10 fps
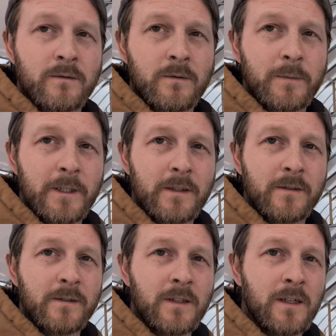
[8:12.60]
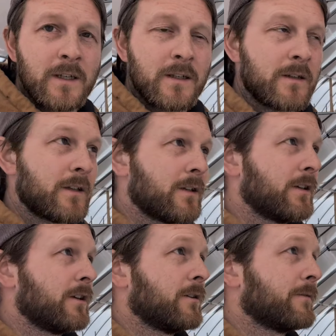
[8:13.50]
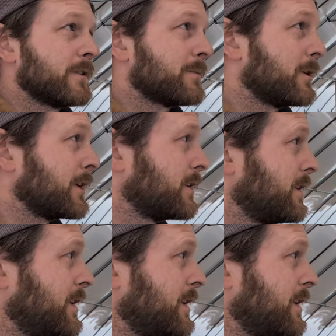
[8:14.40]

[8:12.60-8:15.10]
we'll be good to go for spring.